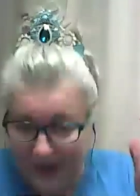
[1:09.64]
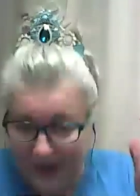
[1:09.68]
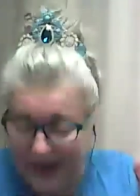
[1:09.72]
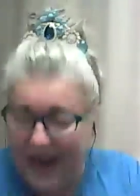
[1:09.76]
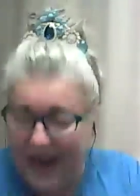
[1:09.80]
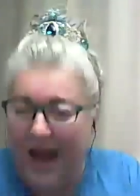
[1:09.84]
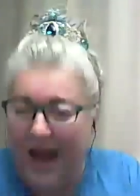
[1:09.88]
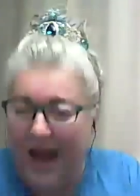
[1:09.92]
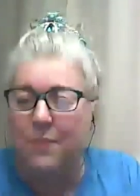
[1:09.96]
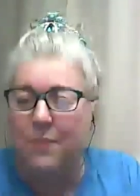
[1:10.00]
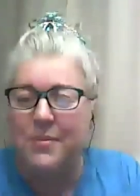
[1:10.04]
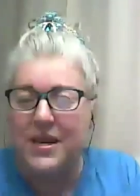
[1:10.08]

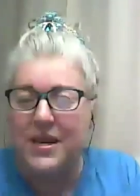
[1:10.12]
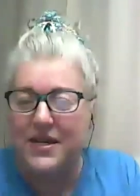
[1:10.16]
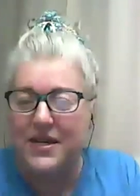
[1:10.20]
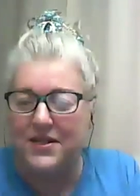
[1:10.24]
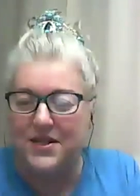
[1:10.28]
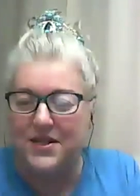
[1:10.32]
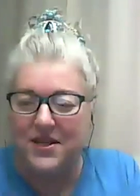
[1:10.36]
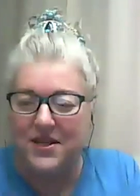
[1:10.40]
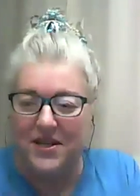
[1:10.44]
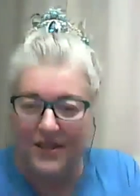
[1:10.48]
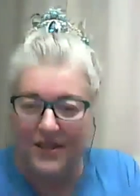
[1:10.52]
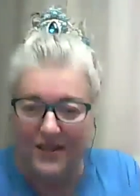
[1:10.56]

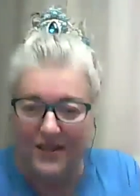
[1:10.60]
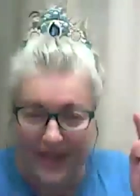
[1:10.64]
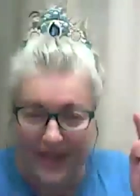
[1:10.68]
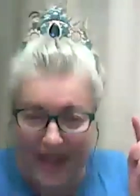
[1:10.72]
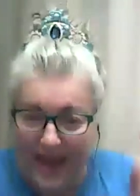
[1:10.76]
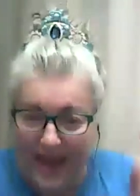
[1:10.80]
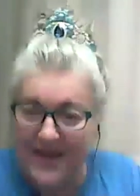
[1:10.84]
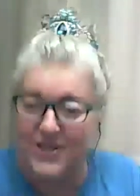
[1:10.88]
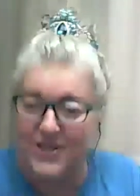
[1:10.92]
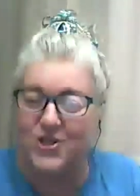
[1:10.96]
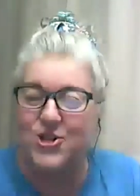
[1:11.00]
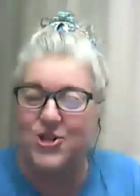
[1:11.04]
Comment,
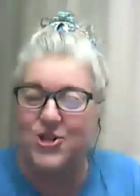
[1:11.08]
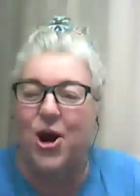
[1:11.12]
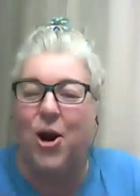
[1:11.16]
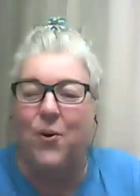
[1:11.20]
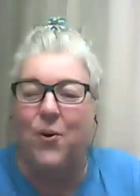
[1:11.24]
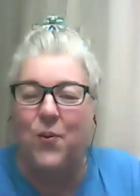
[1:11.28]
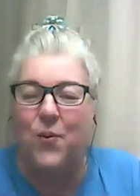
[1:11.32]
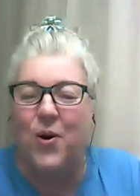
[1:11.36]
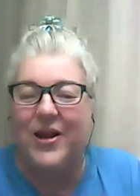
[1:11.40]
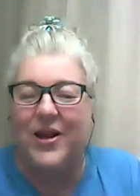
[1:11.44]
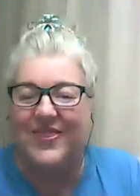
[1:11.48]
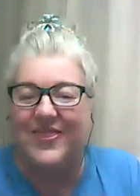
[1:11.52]
let us know
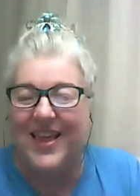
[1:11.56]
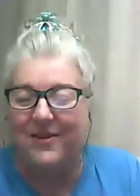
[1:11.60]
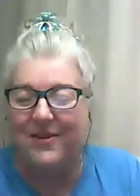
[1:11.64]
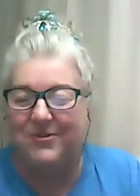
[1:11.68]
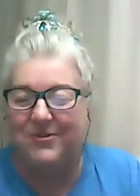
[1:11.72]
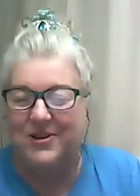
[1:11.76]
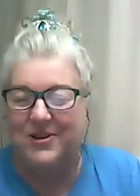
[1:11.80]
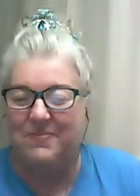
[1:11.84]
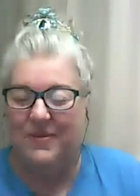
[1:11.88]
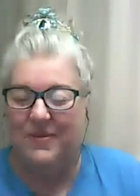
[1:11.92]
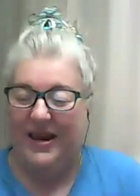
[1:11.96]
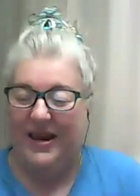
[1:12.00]
what that
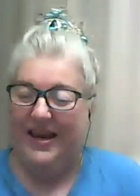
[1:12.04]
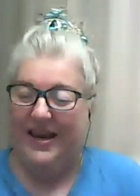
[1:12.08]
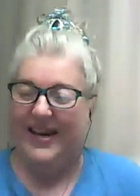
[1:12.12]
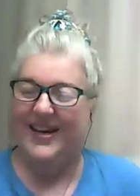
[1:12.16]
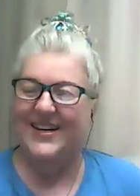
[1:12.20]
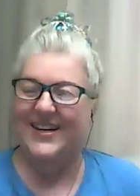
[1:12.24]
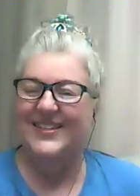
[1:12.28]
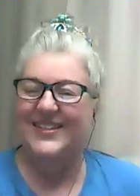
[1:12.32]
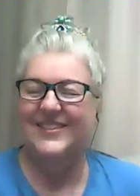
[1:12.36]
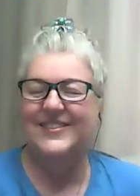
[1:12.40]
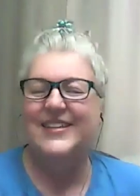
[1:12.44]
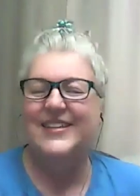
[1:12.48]
would be.
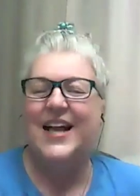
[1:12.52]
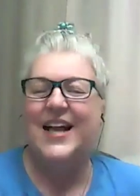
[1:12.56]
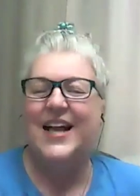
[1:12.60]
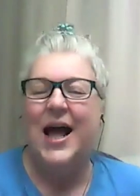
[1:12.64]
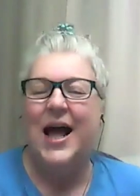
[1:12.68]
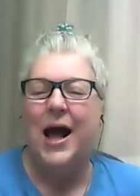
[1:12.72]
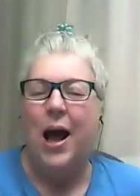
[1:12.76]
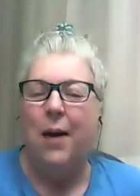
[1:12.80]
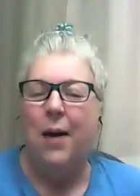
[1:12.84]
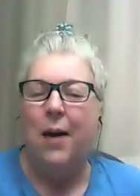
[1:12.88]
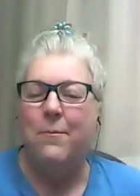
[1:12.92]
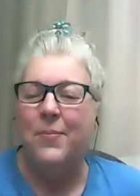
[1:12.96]

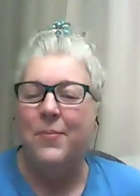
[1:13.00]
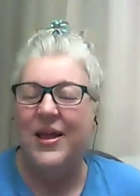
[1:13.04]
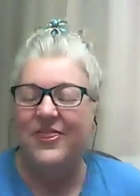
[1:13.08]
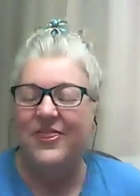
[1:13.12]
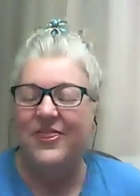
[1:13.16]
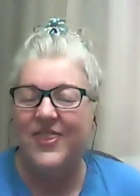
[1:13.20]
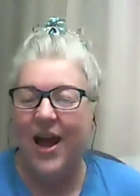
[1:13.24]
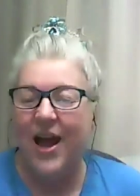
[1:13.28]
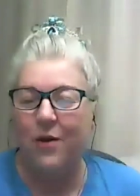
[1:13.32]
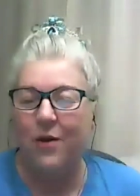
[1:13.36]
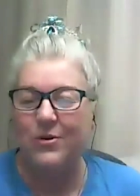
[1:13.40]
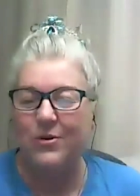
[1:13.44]
but
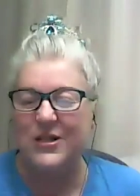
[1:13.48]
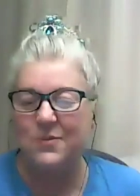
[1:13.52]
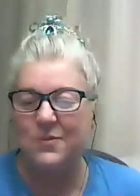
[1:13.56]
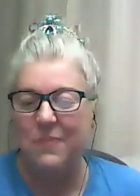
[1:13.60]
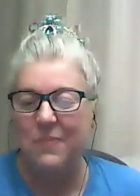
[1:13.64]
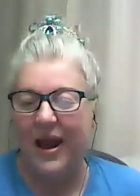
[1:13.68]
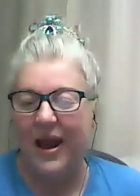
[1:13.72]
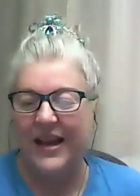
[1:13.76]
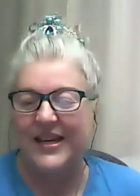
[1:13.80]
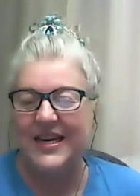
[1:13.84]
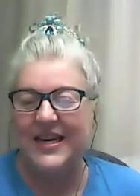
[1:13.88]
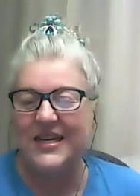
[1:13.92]
that was
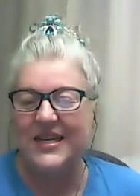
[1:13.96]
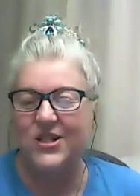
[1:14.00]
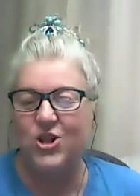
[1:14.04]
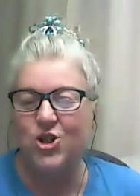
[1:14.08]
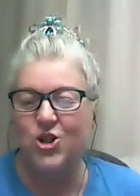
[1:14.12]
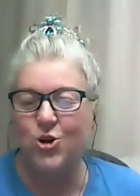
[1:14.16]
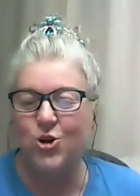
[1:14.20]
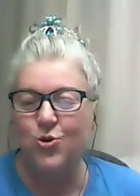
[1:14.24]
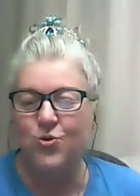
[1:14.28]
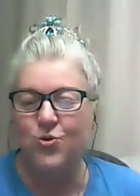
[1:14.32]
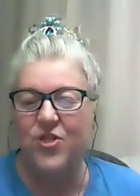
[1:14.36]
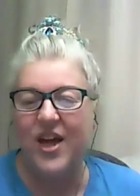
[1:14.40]
back in
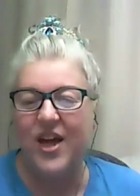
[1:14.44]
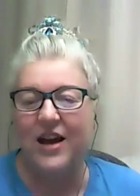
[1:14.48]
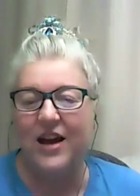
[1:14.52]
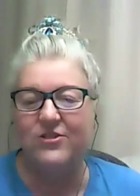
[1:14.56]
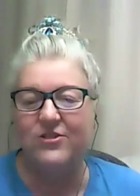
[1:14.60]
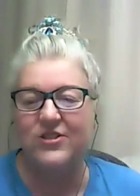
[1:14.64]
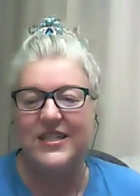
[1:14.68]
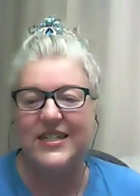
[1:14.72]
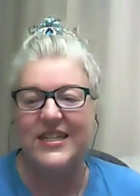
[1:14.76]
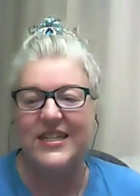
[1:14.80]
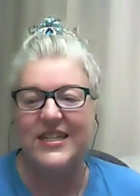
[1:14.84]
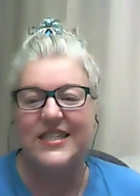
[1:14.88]

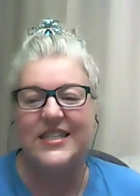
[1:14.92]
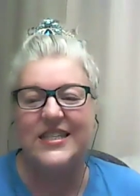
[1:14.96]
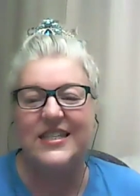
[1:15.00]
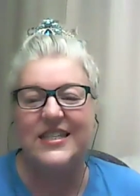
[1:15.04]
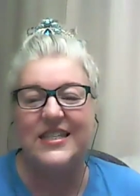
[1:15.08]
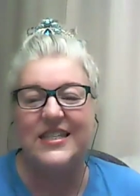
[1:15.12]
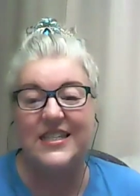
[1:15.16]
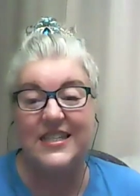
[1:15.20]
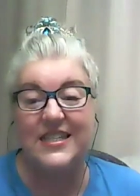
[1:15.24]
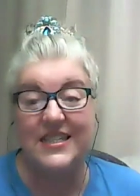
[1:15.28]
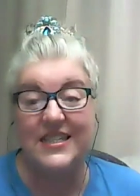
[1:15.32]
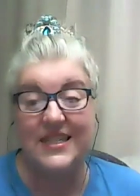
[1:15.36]

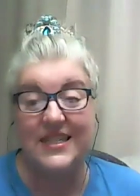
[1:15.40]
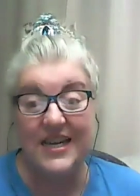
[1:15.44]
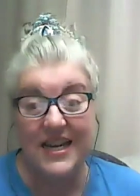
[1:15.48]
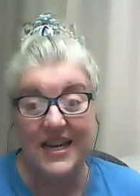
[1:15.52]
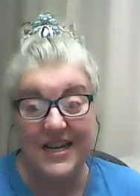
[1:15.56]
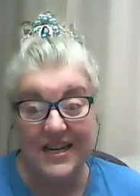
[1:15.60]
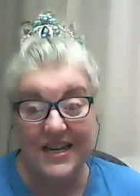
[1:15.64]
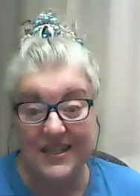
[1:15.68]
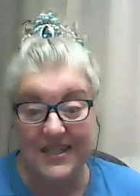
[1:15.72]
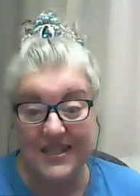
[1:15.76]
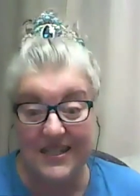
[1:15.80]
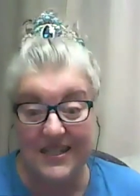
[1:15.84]

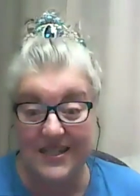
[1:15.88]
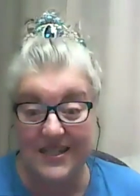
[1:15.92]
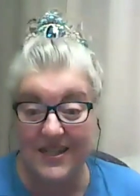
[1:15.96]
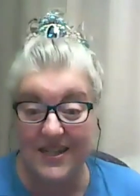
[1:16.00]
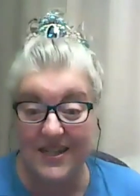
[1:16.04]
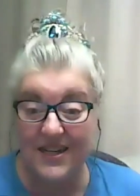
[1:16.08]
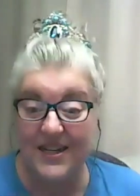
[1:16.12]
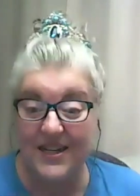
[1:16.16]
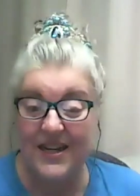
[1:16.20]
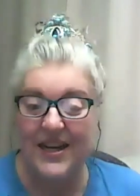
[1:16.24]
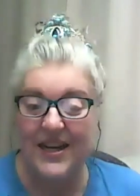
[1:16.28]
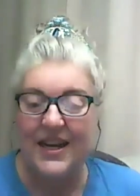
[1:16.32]
2006.
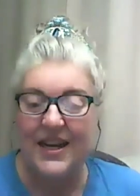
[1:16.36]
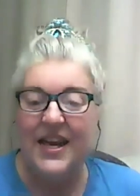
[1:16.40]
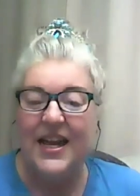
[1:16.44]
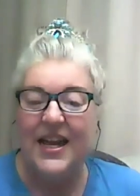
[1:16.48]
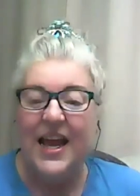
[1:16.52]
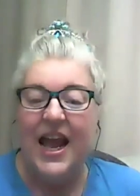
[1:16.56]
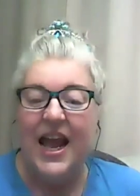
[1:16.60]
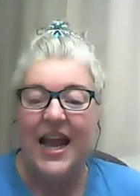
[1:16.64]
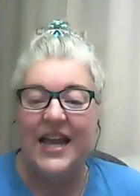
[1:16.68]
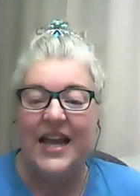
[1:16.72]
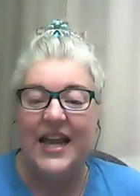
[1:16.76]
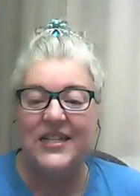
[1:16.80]

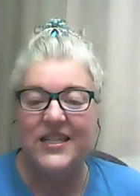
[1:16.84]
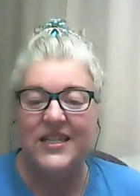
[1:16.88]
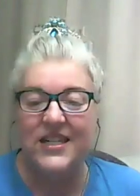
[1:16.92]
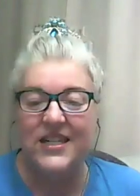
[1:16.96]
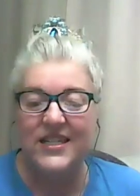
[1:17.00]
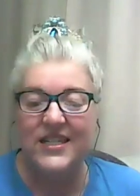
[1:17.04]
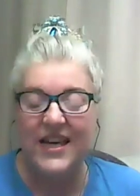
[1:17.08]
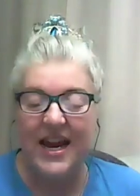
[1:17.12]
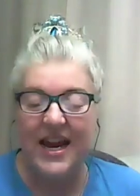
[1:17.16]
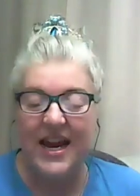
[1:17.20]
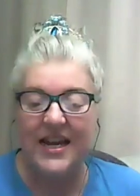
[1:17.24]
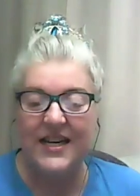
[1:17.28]
And
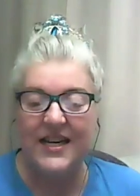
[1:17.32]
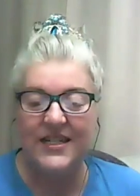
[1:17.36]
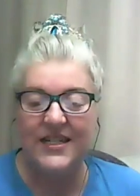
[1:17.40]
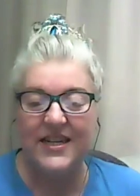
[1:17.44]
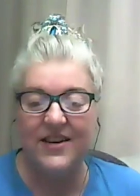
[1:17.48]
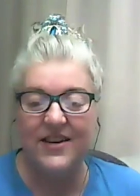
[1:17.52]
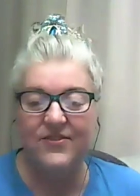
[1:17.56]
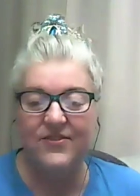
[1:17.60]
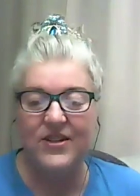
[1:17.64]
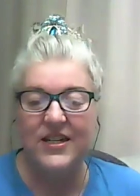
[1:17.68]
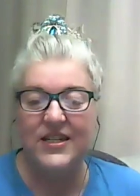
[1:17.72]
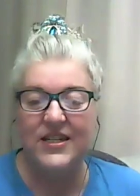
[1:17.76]
today,
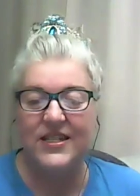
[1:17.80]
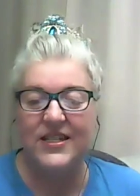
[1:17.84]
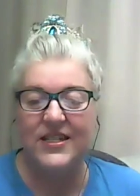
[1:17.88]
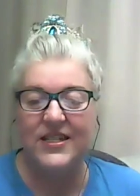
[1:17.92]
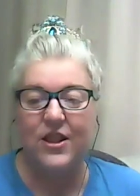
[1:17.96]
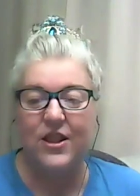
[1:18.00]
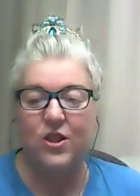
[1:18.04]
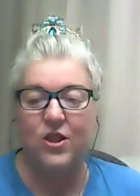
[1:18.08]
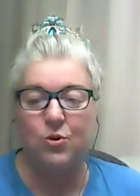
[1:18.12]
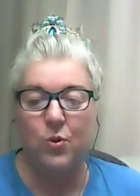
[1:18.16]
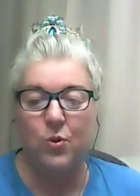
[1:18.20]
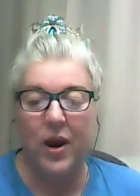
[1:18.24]
David is a
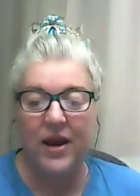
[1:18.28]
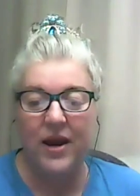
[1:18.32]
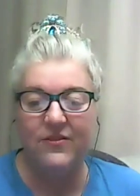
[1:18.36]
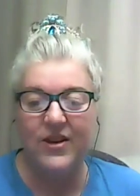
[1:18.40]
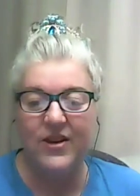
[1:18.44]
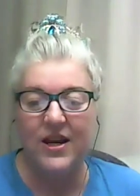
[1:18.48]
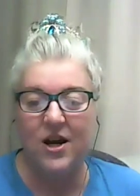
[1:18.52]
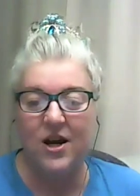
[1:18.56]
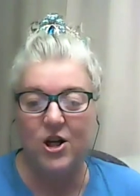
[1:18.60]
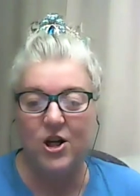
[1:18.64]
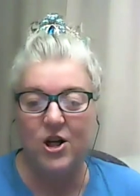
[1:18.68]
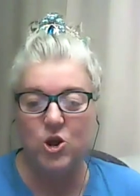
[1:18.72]

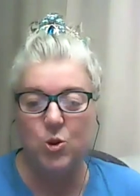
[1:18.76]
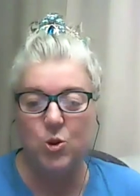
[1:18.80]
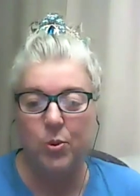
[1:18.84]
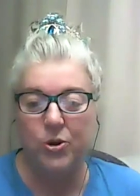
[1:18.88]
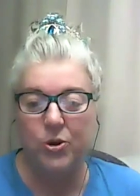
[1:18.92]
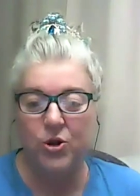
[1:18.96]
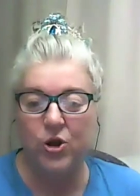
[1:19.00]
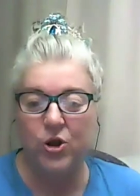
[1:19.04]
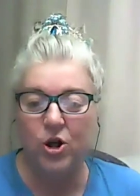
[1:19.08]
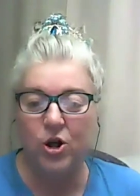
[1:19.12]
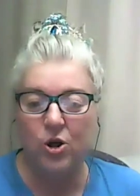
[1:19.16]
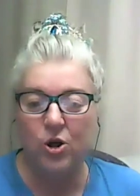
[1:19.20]
thriving
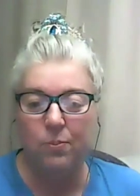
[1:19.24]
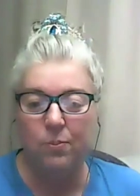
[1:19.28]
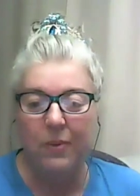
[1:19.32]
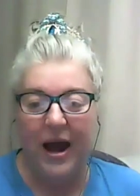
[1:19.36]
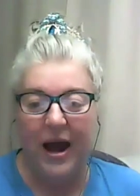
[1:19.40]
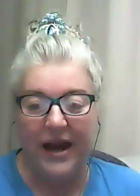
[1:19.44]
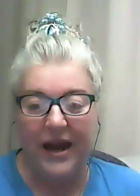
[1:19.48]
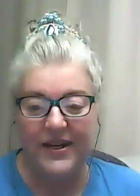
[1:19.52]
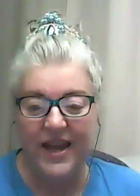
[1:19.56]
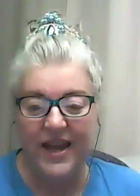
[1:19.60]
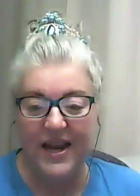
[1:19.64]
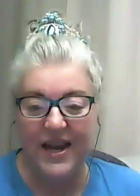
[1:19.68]
entrepreneur,
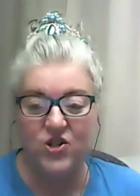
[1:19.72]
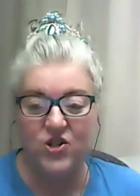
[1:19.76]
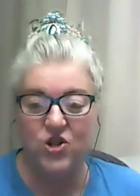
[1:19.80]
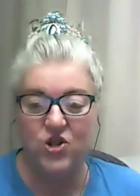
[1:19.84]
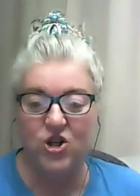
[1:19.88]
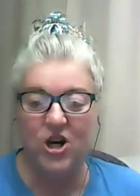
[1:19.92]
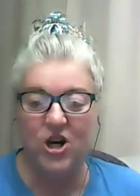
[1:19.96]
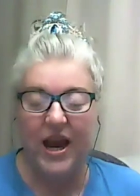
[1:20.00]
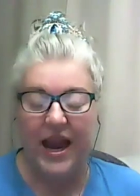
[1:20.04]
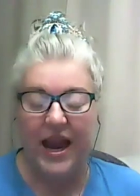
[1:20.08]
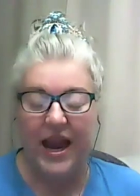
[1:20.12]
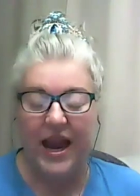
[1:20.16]

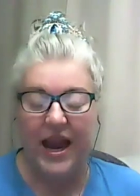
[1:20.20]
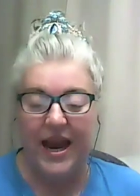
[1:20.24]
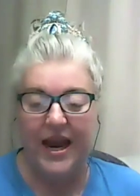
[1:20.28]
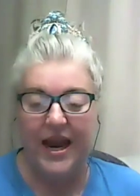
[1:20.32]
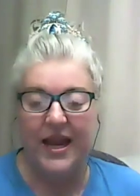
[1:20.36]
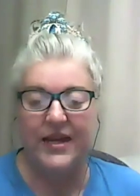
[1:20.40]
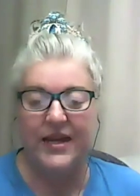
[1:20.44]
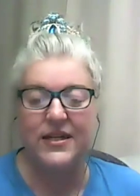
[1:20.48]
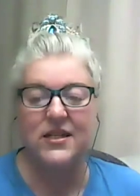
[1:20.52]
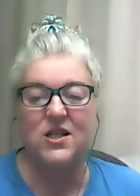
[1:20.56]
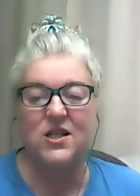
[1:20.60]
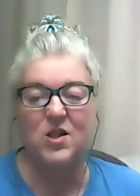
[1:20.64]
podcaster,
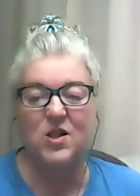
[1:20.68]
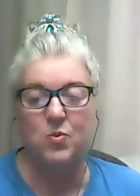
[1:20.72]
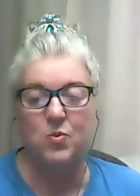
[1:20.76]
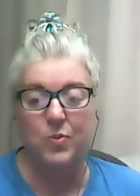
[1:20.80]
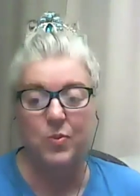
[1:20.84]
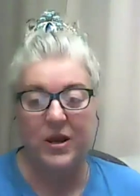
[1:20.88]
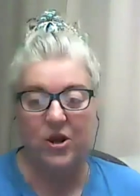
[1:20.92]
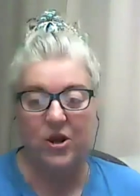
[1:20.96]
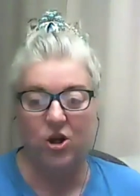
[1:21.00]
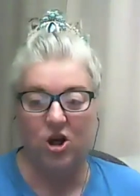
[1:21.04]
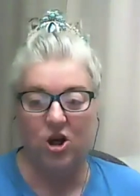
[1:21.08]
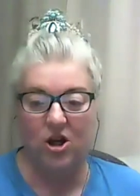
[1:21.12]
and
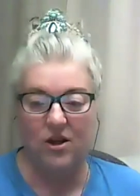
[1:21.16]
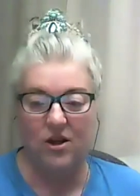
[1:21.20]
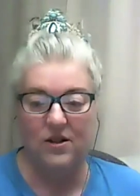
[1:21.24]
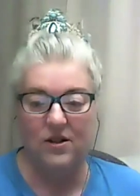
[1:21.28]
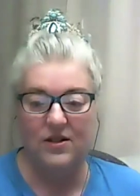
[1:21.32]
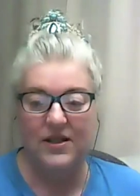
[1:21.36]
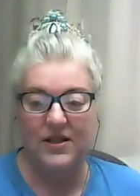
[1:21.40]
speaker.